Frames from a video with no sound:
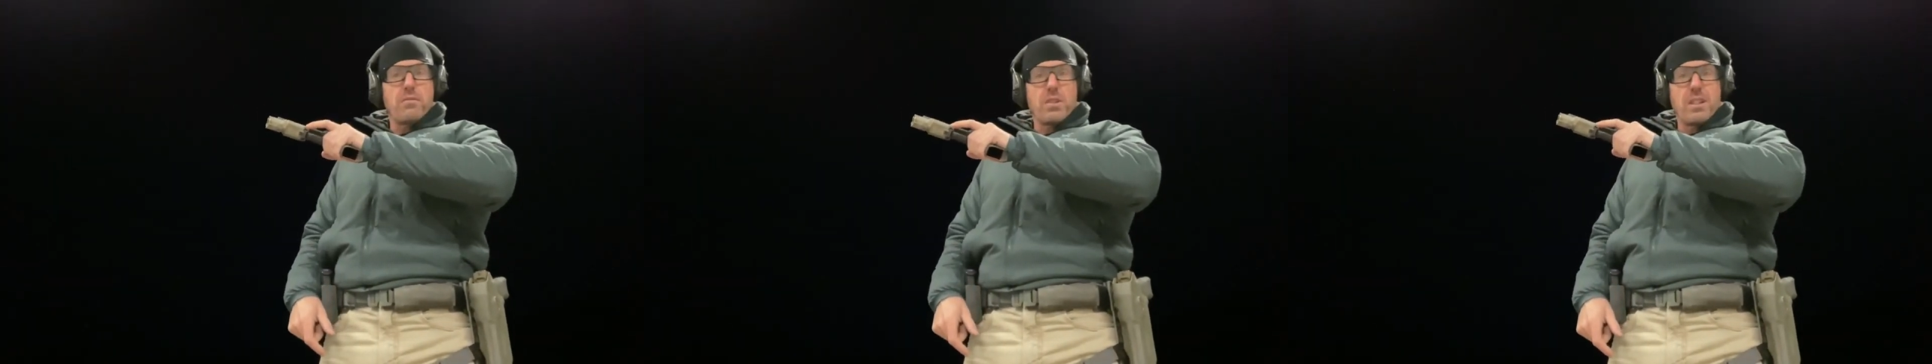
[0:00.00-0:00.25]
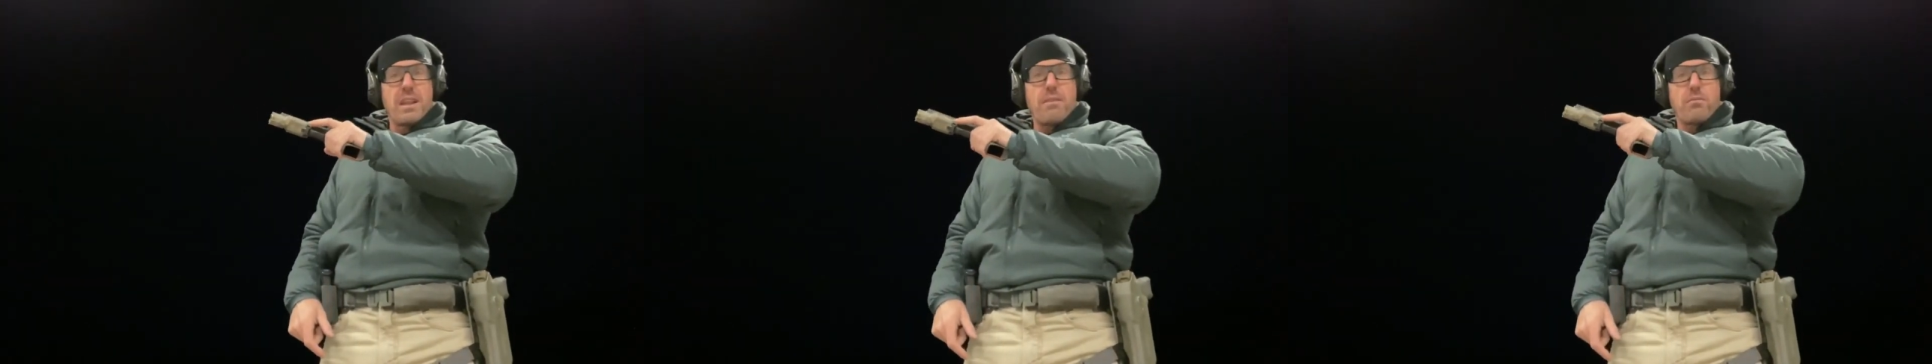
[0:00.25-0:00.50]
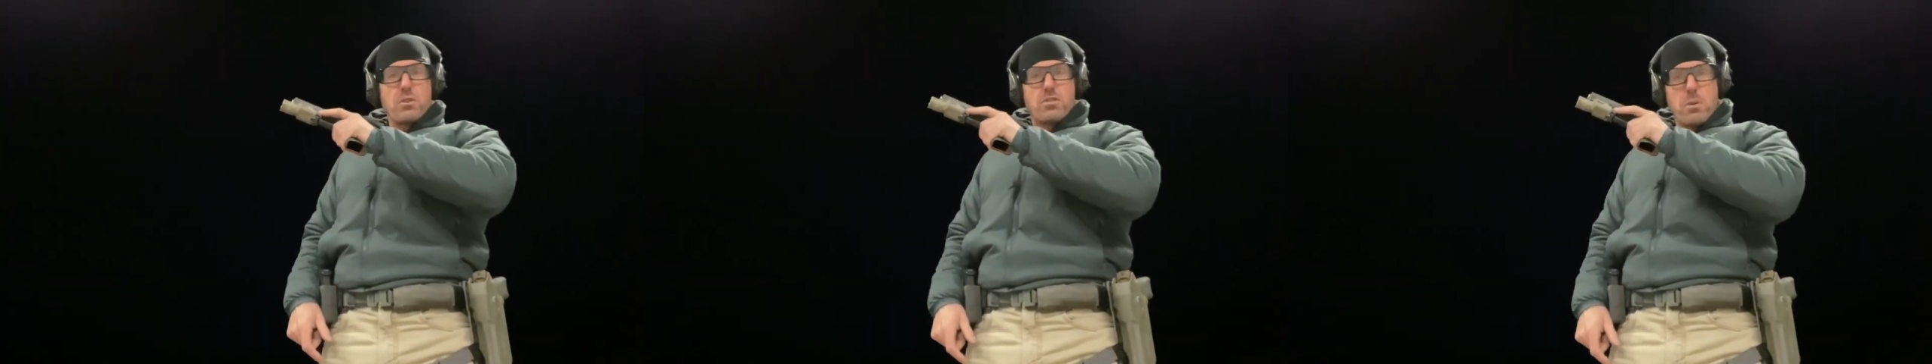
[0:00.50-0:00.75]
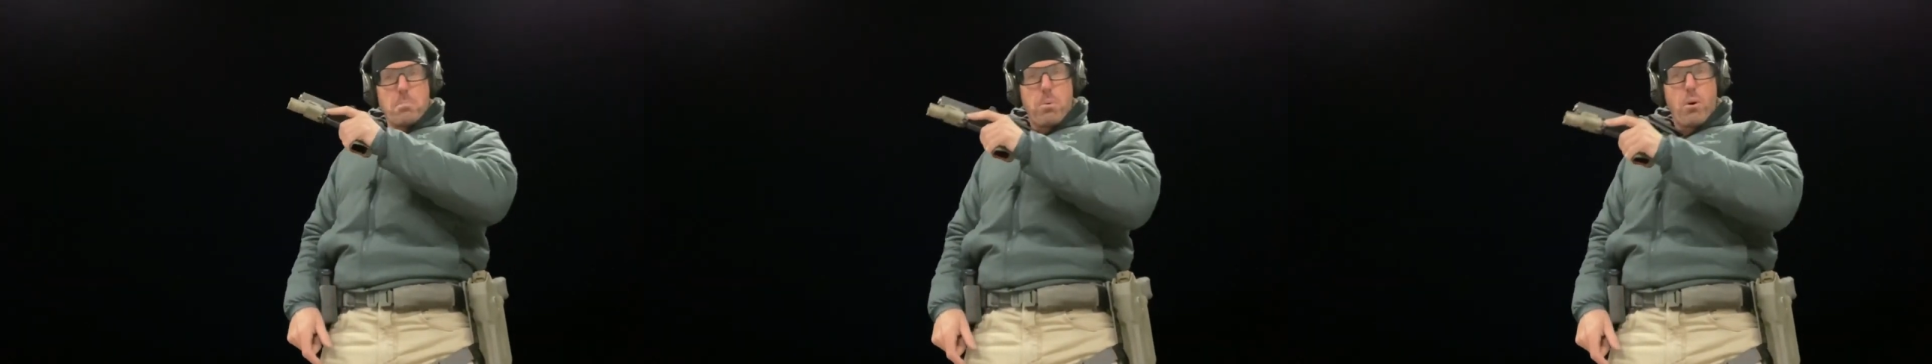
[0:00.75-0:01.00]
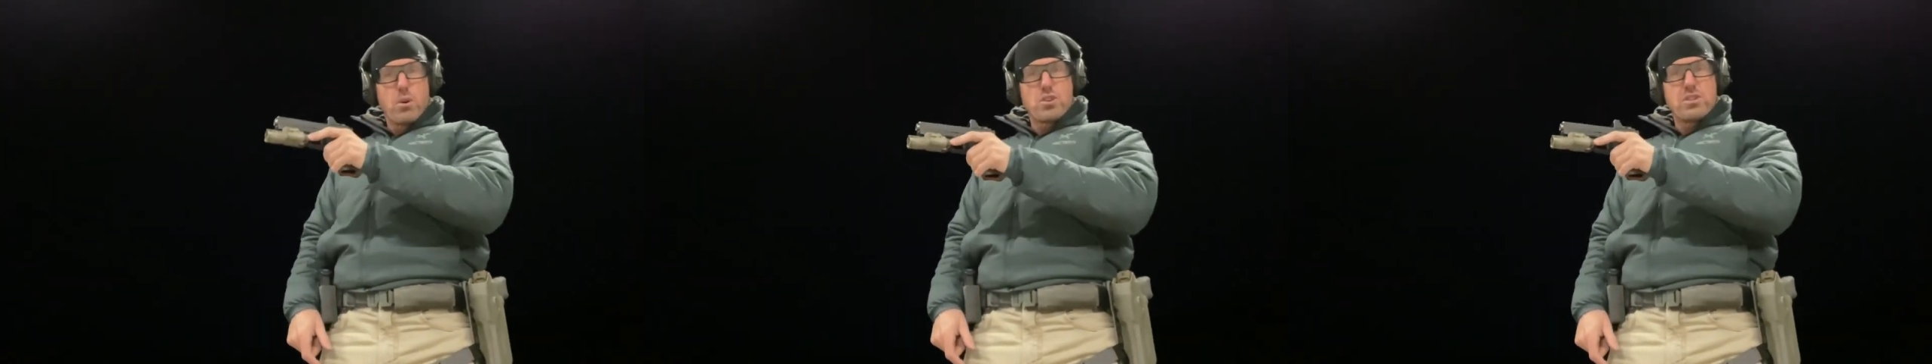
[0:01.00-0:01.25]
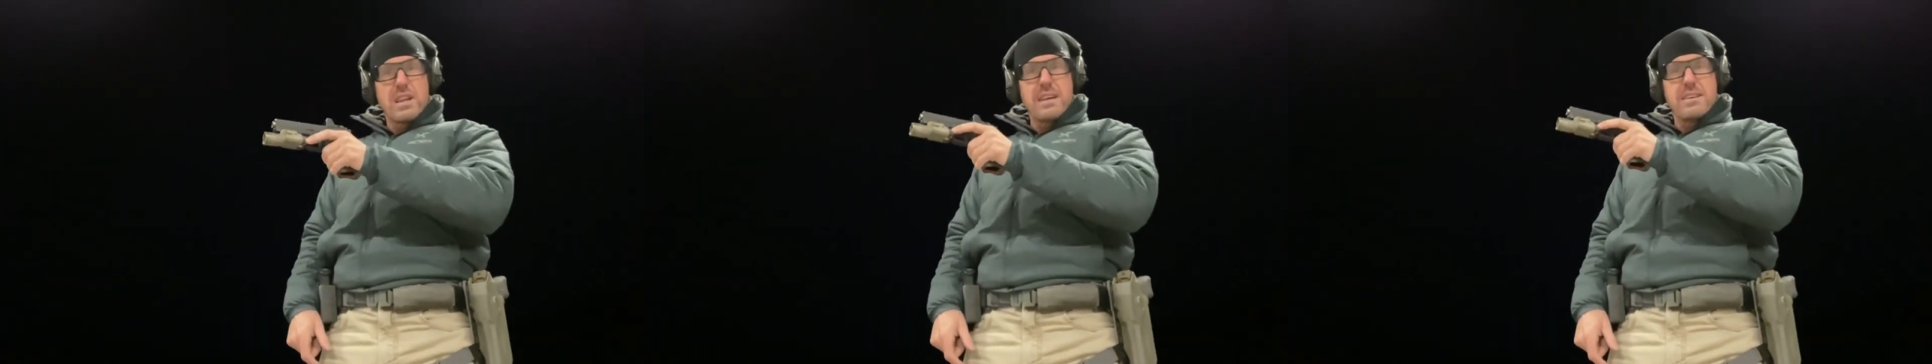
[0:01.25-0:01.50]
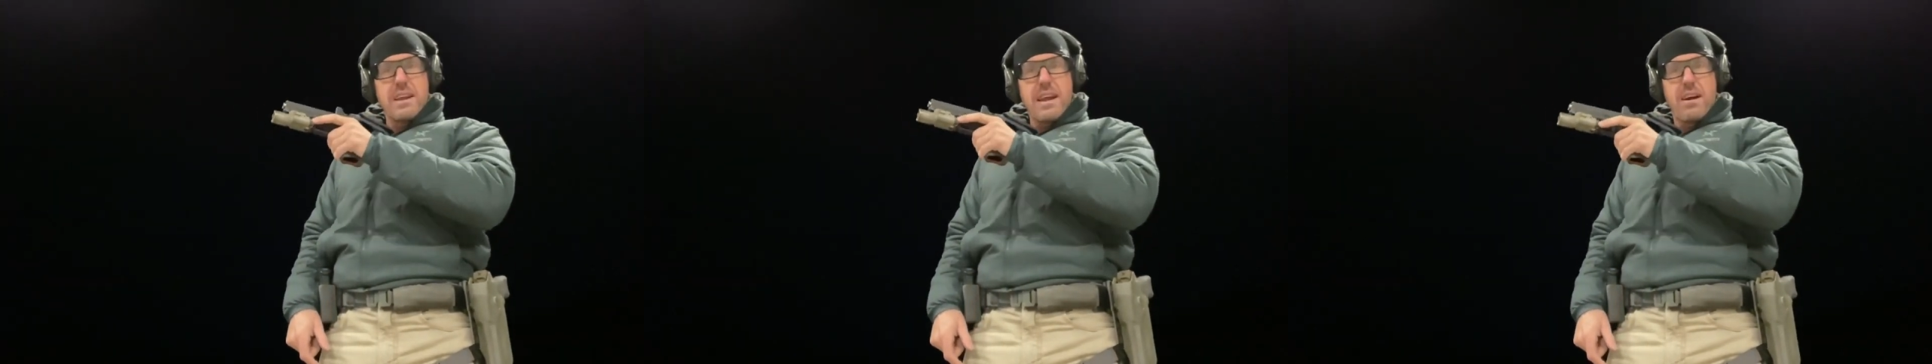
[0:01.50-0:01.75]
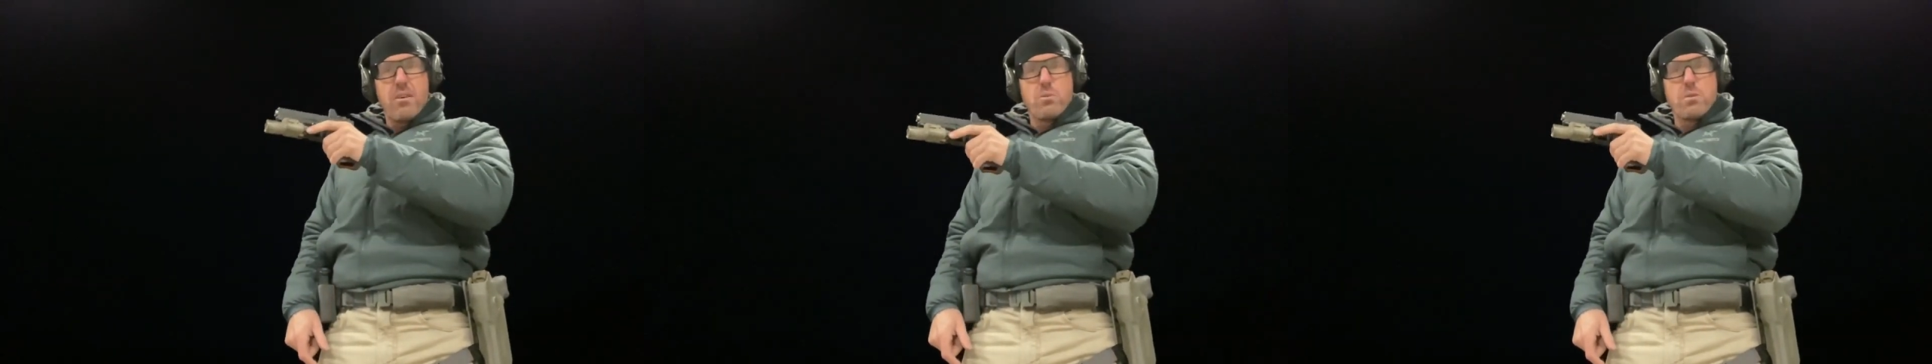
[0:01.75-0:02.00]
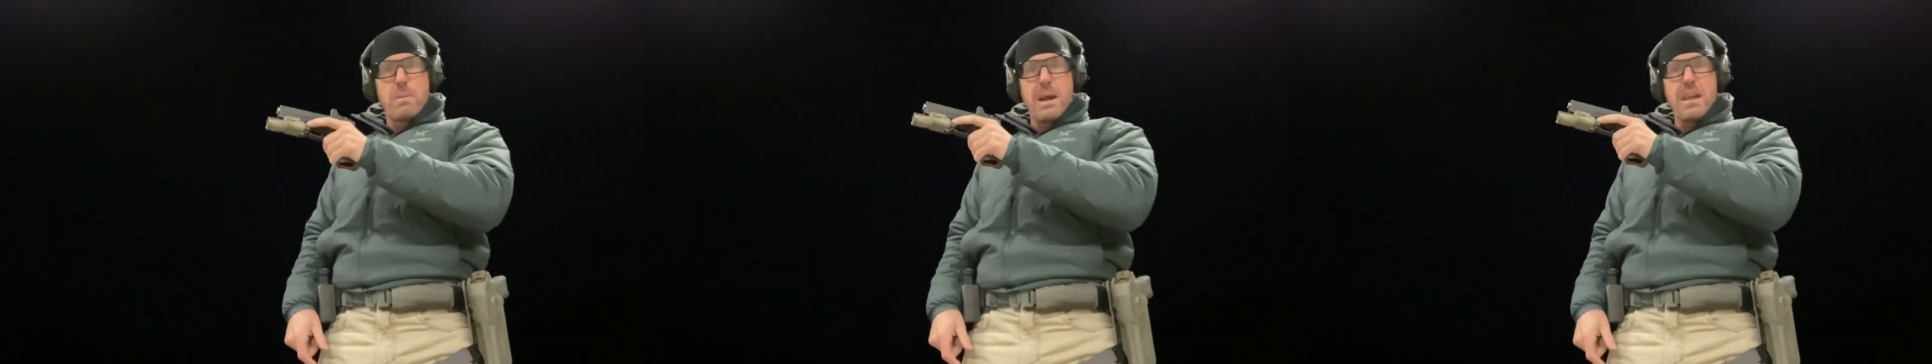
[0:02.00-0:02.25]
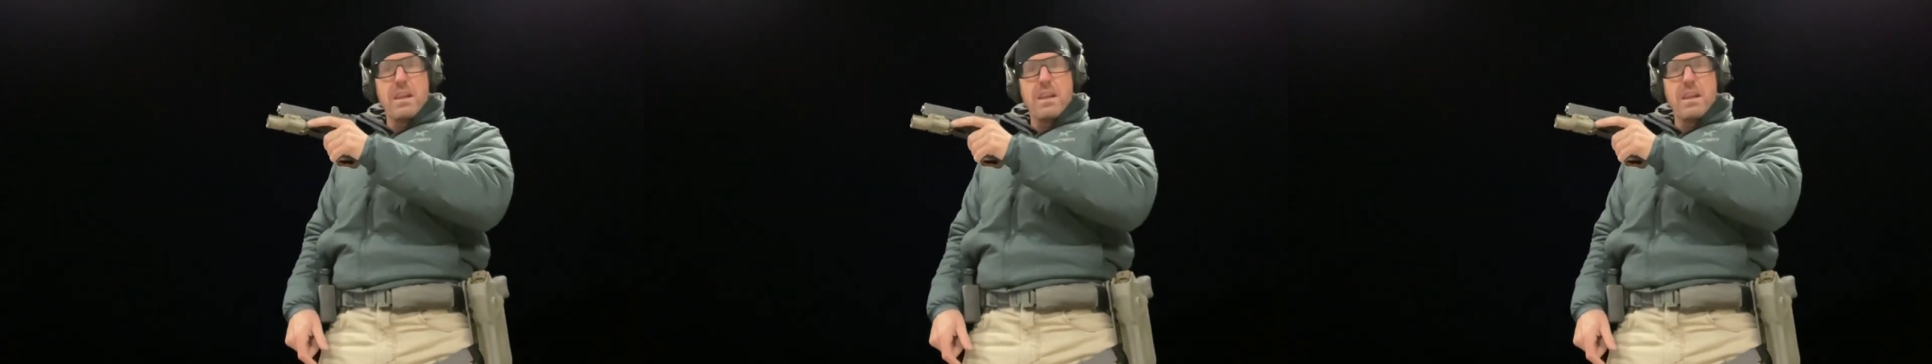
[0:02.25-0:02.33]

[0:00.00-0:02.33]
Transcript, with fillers: leverage to push that down with my